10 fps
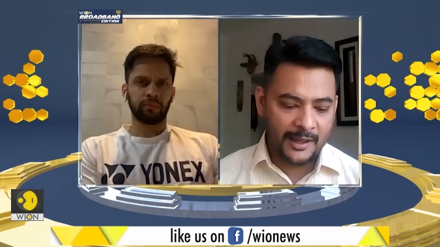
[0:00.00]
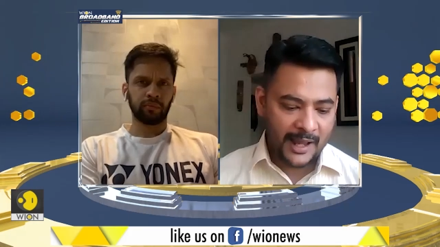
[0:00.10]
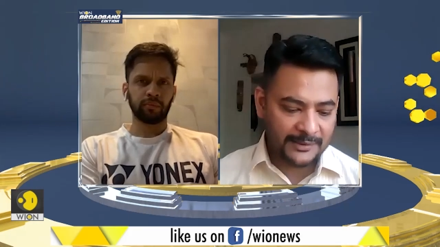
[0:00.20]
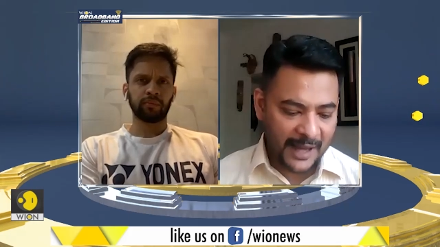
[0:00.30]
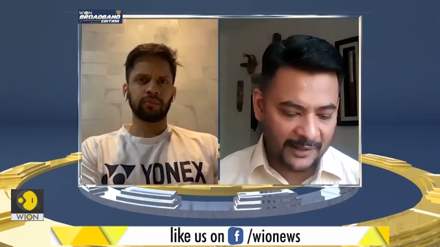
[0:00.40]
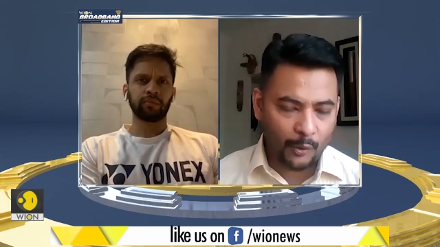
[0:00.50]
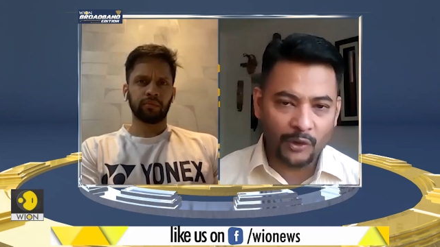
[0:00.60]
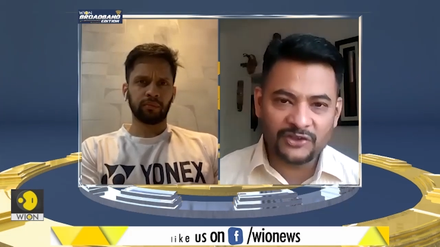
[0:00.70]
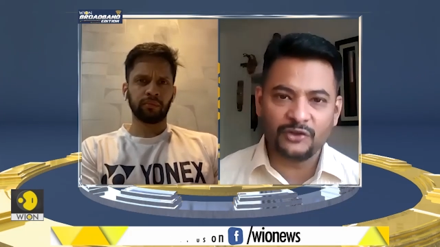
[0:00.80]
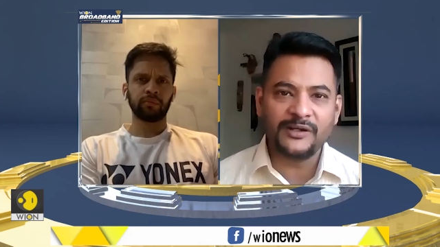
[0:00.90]
Speaker 1: And that
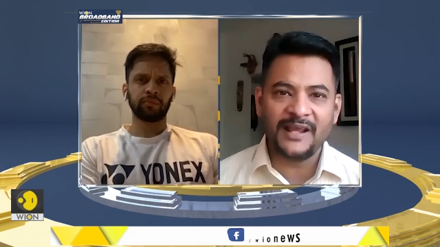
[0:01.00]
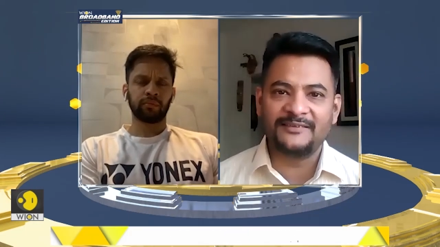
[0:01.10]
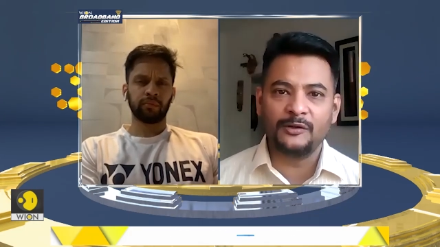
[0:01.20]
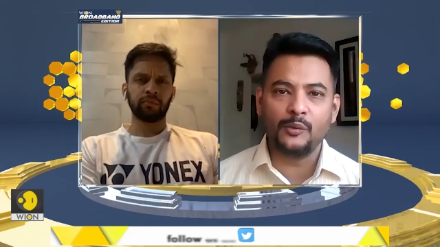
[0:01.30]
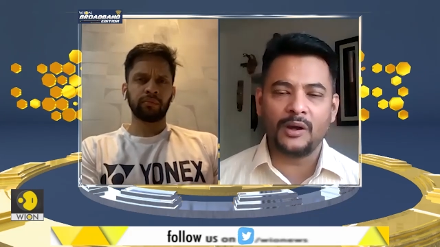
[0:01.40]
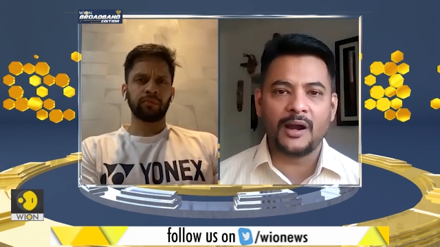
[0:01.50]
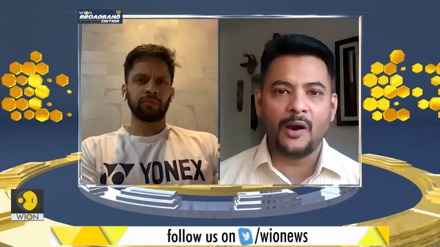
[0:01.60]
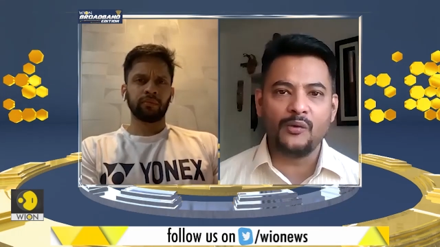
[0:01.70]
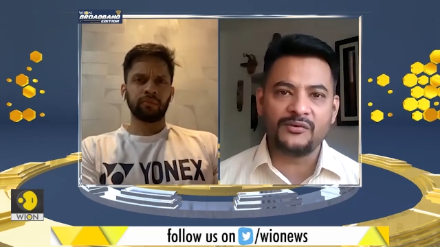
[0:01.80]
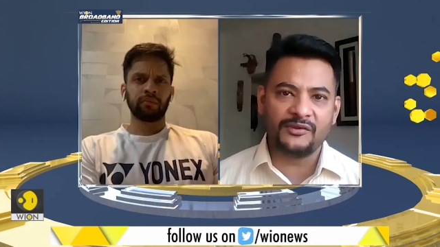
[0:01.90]
also takes into
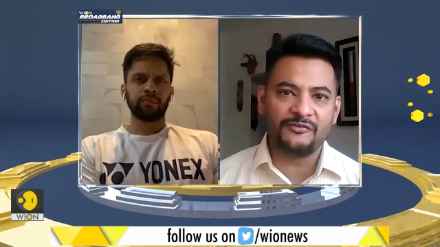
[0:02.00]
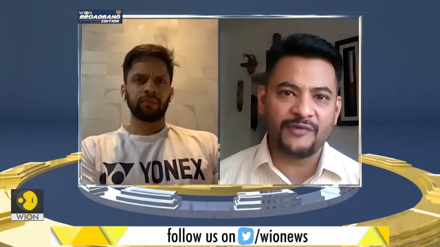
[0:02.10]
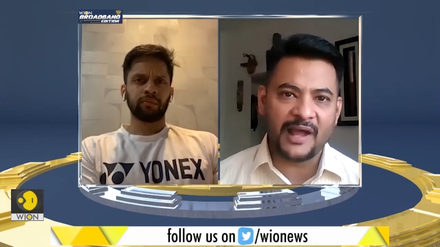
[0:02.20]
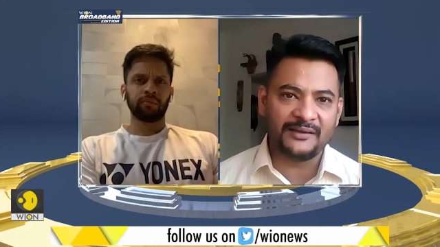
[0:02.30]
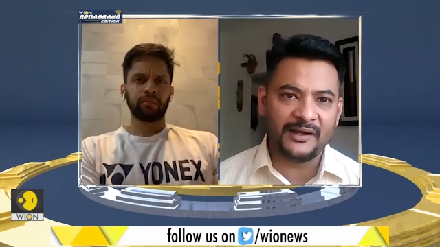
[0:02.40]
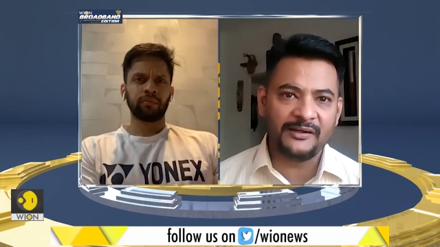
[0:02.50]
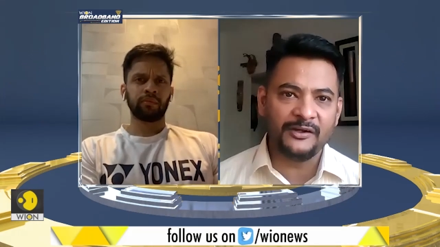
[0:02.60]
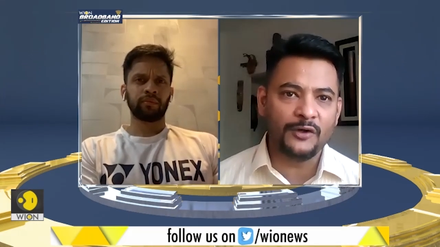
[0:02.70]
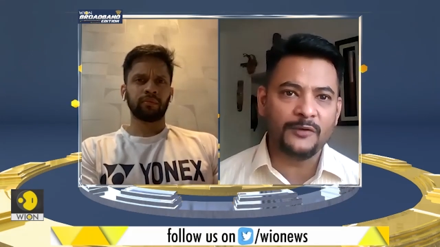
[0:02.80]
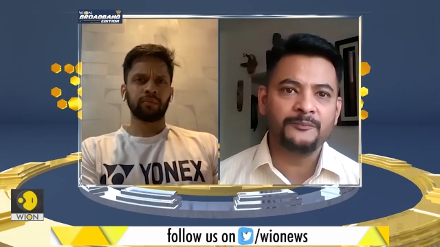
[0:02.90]
account the fact that, you
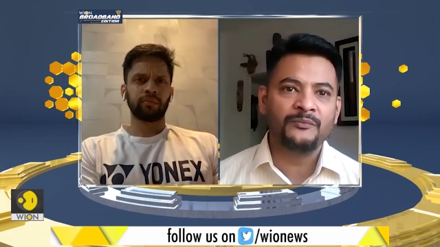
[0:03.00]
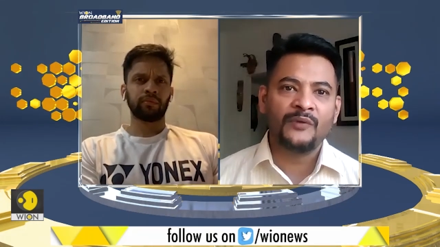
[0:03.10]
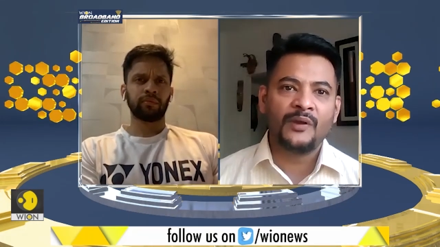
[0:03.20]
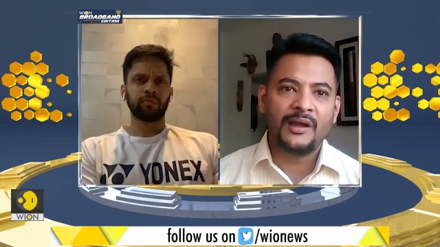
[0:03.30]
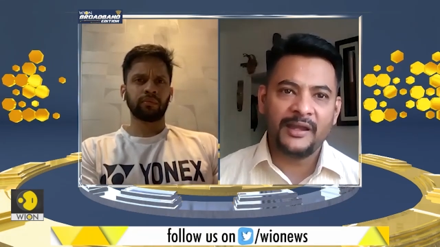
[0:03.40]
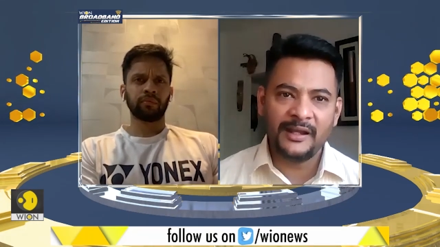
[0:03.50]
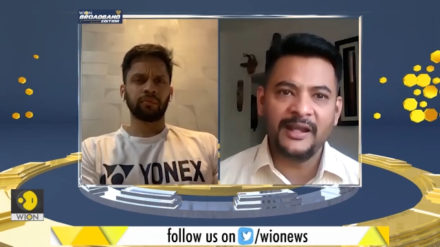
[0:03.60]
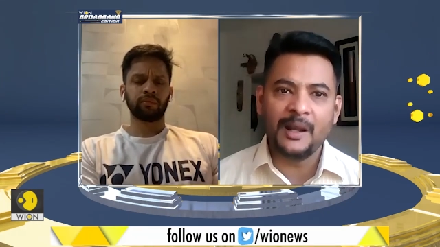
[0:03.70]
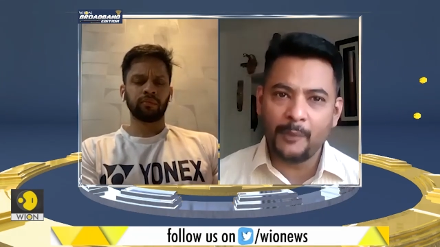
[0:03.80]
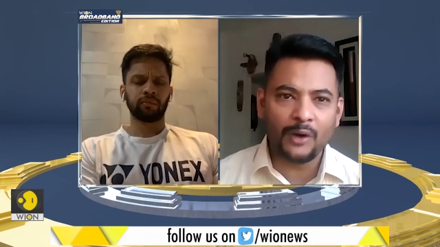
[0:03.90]
know, in,
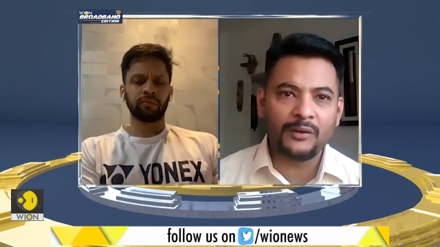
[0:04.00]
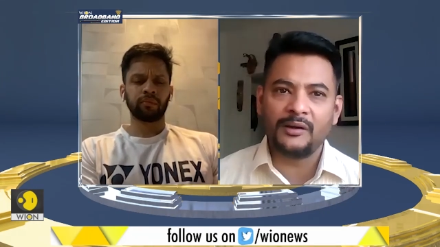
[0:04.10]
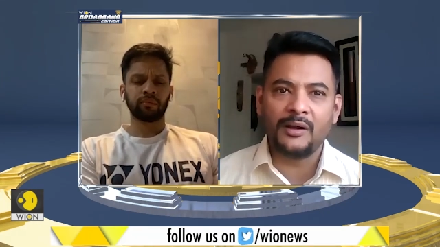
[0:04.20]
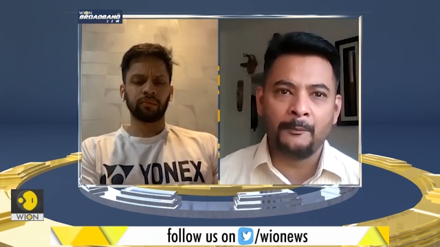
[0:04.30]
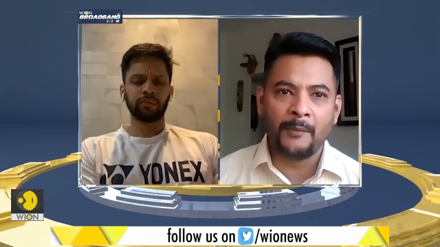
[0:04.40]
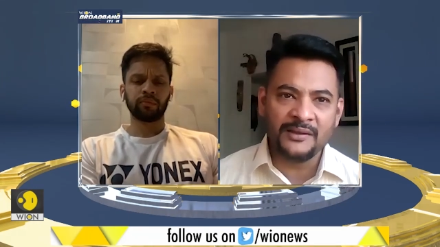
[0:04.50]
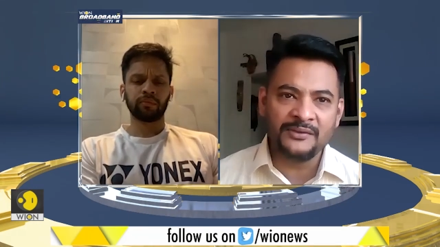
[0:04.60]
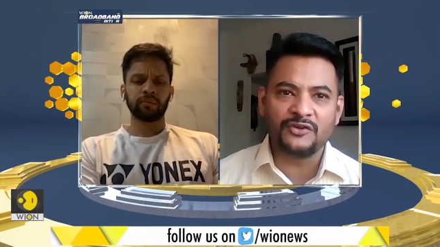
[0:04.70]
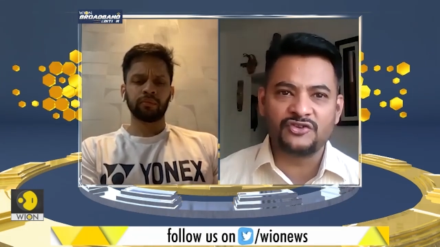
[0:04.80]
in about a month or